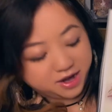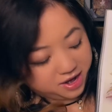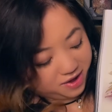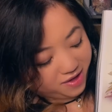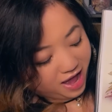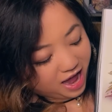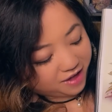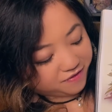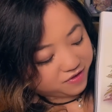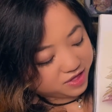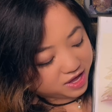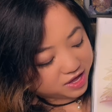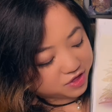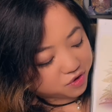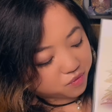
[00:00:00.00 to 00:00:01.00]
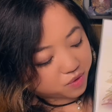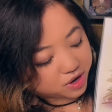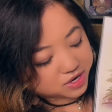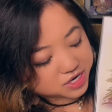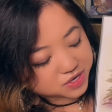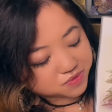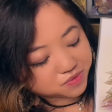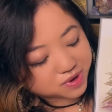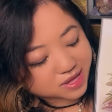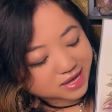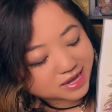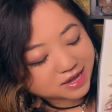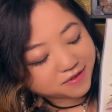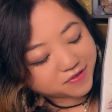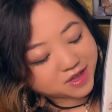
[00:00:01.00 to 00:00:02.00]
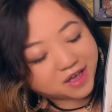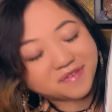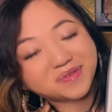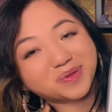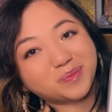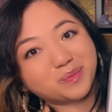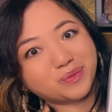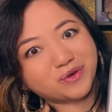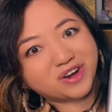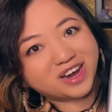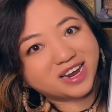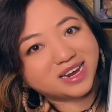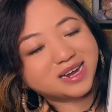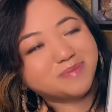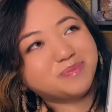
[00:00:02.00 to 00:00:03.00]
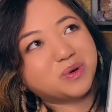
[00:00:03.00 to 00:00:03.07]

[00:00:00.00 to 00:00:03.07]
don't know, I feel like their work just really gives off spring,